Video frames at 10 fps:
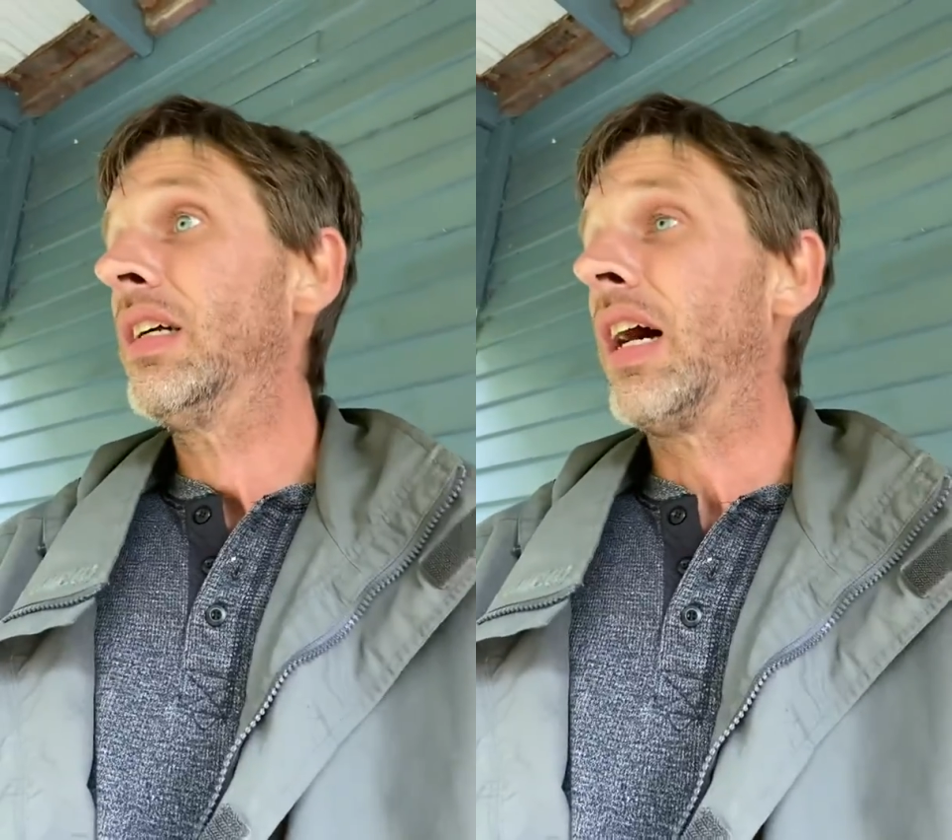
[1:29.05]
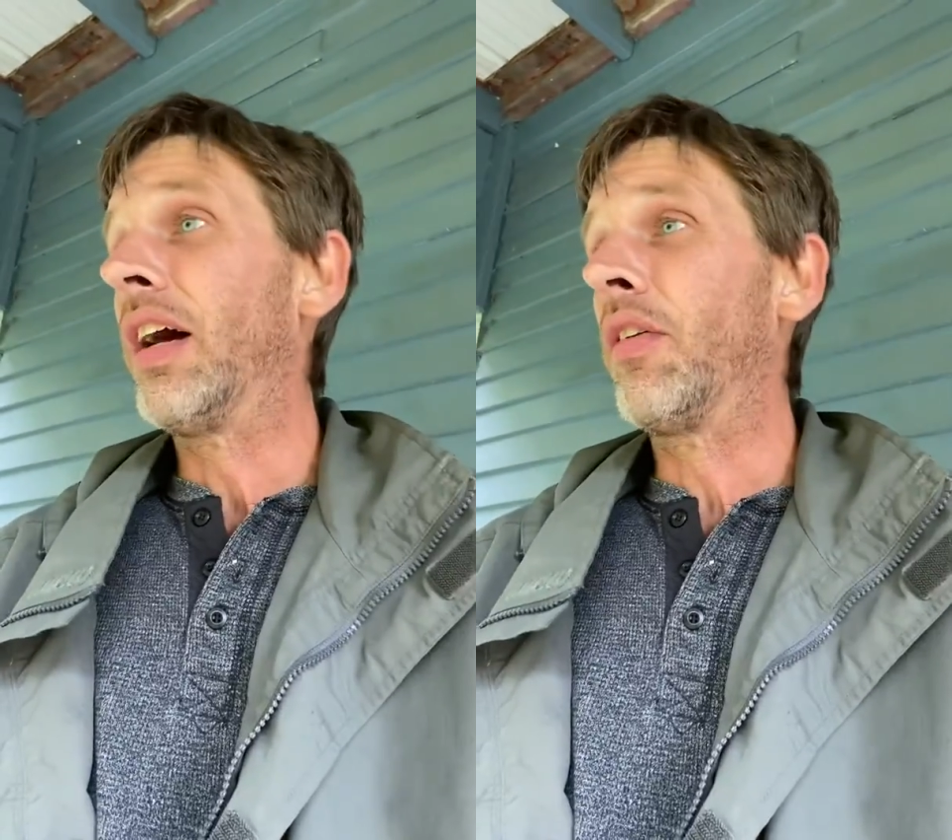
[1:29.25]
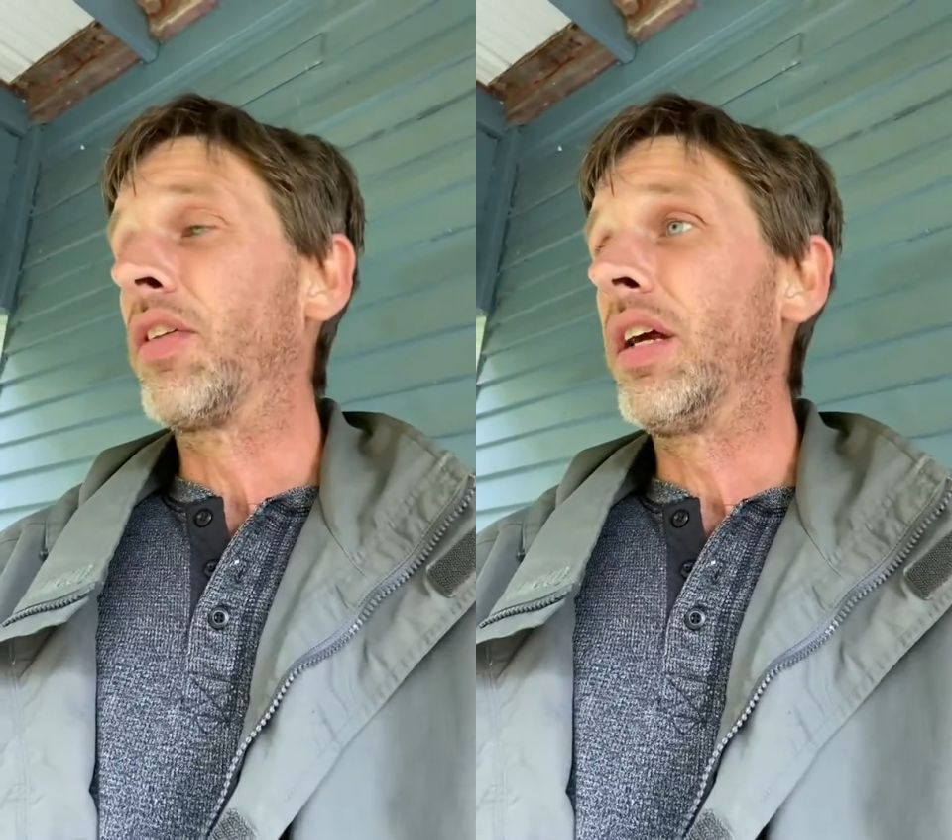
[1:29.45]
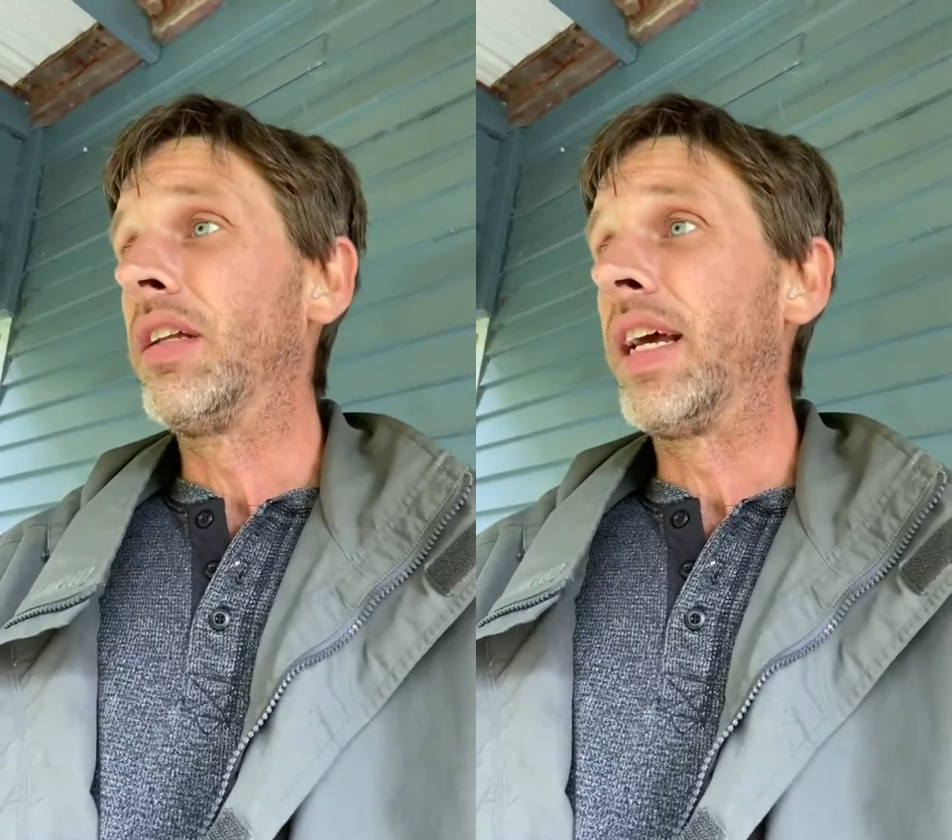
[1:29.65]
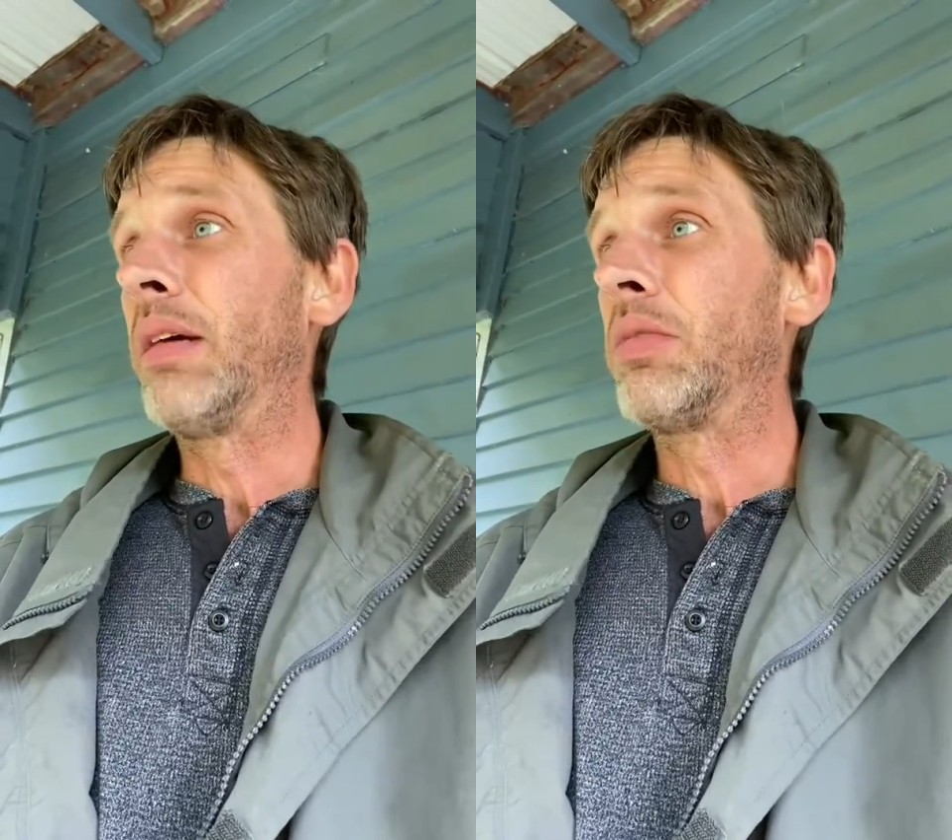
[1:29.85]
I don't think
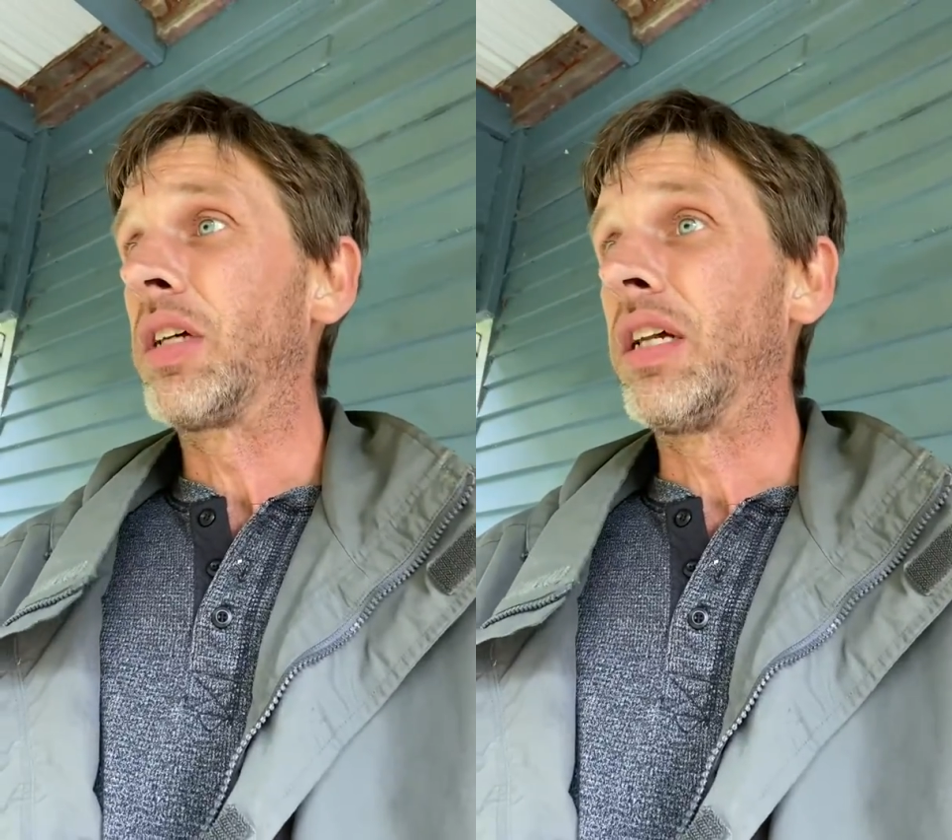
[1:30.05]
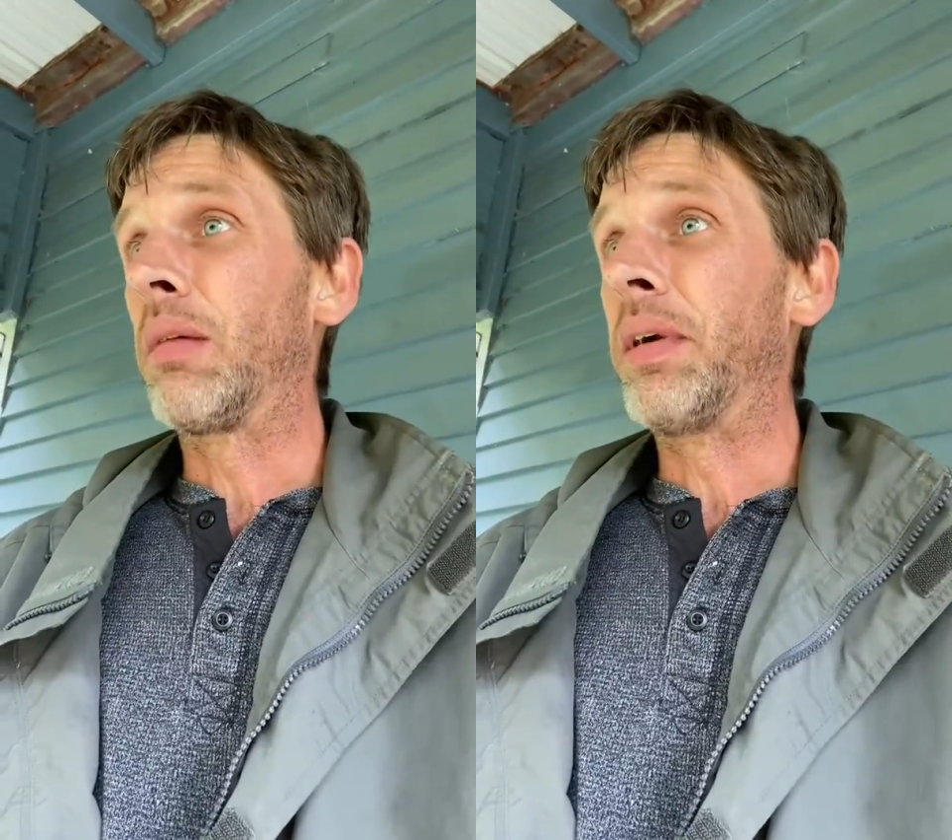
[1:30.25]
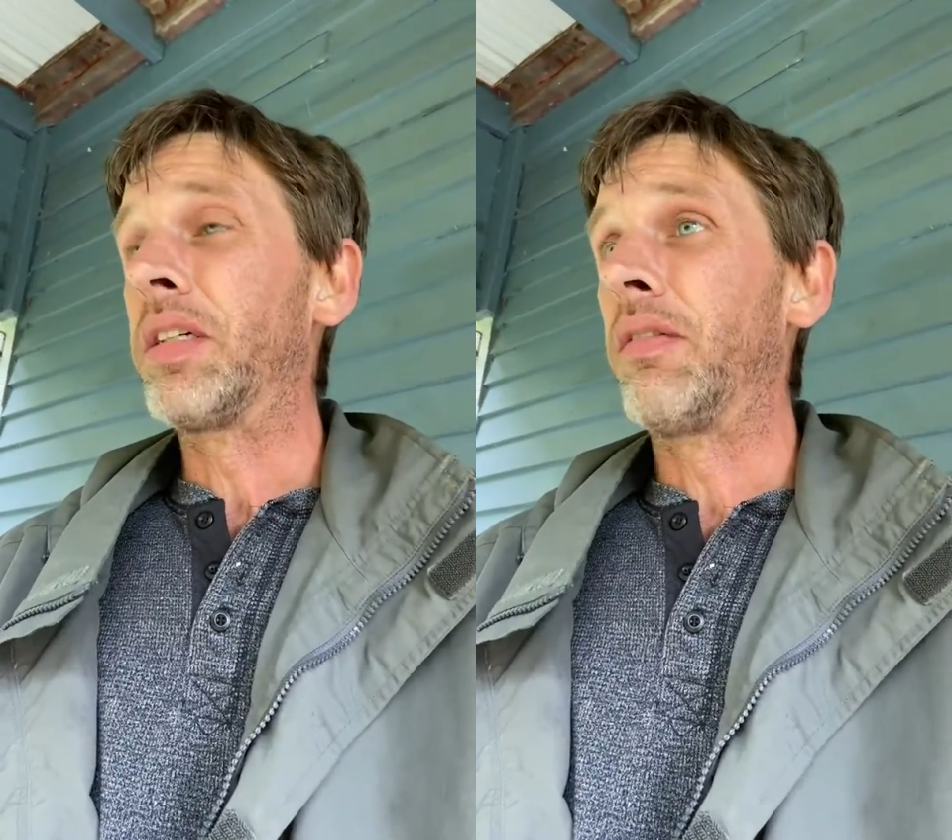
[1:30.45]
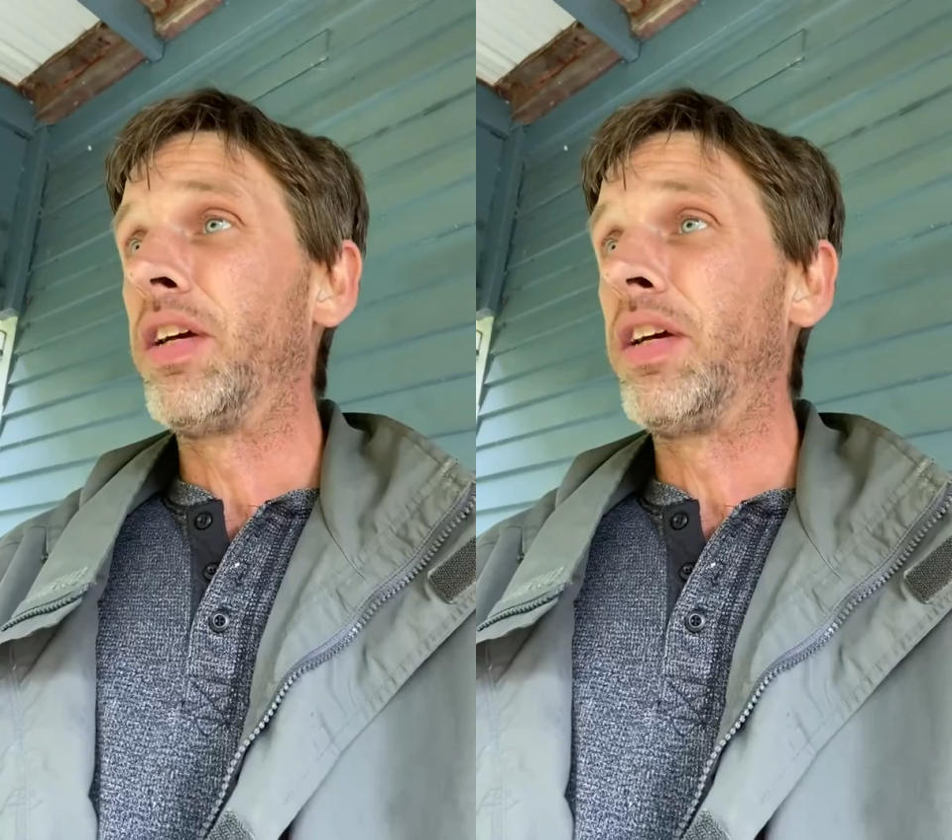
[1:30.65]
names get the best of